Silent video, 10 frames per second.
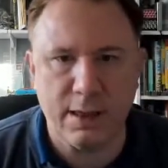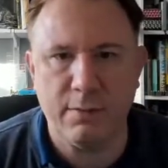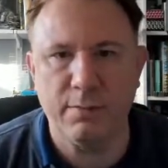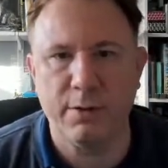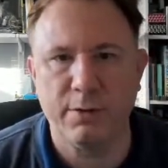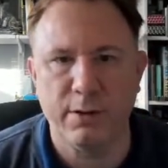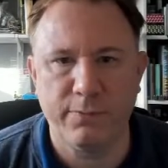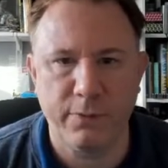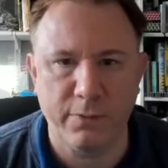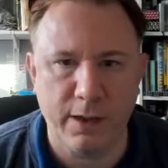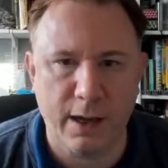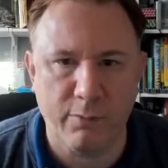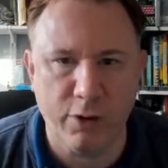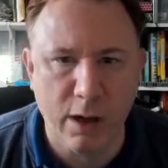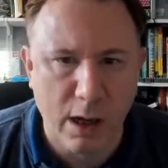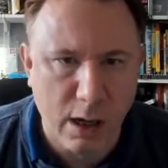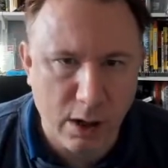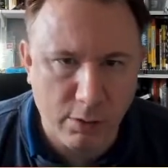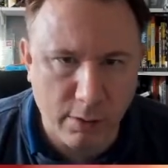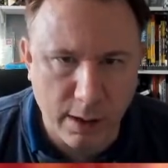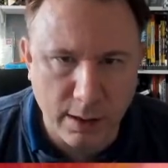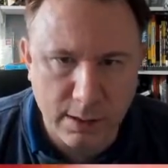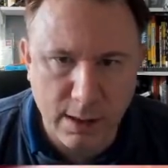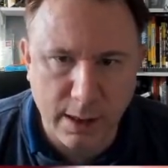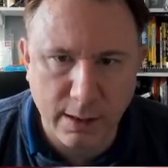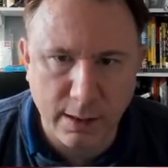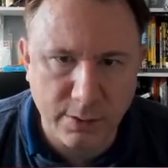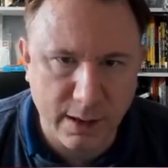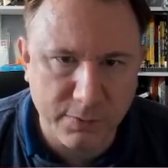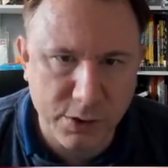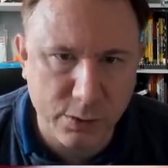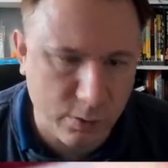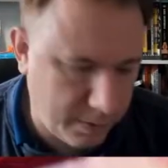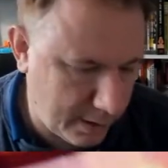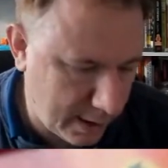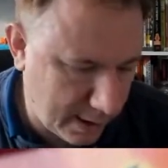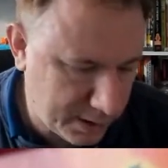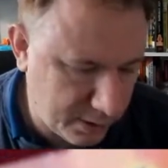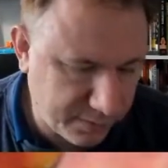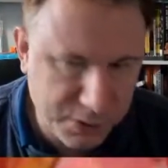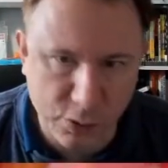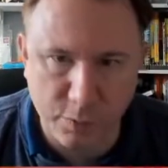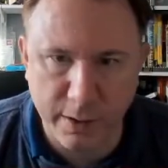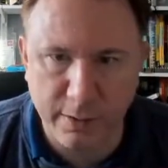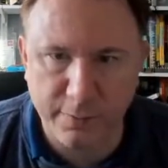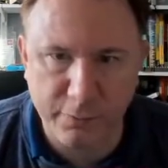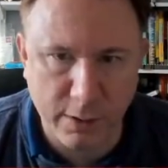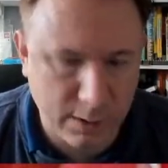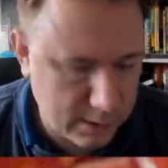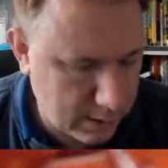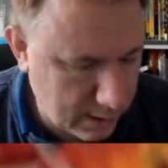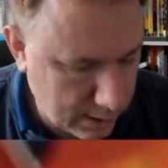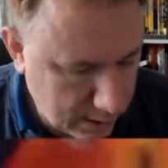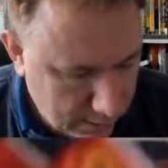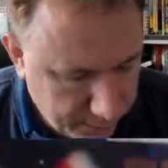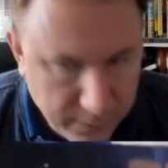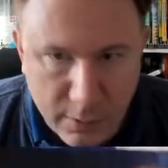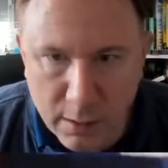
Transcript: keep them both in view of the camera. Right, and then do I have a short bit there? I do have a short bit at the front, and I have